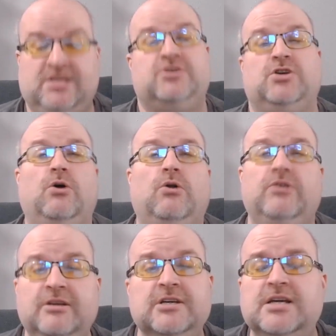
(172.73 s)
They're
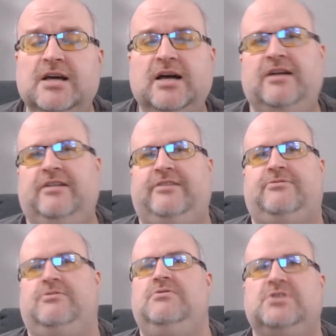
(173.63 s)
told
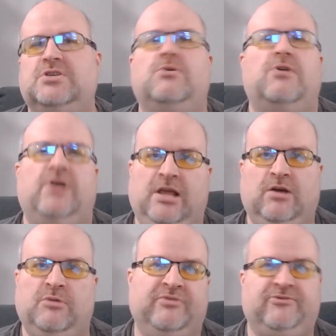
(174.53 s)
through the story
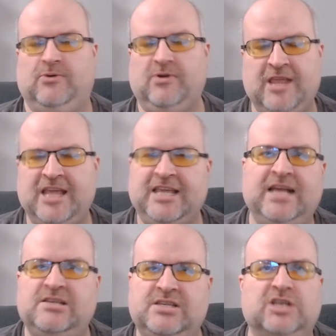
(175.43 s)
or before they
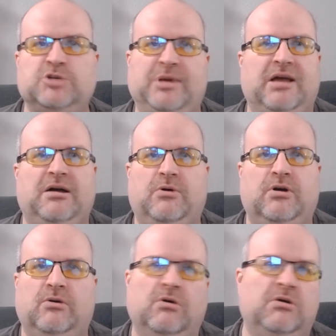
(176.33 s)
gain such
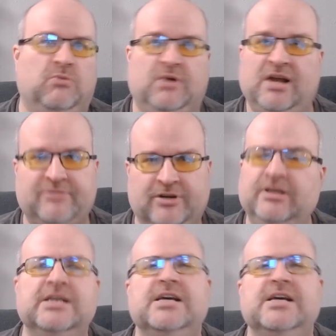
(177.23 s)
power or whatever,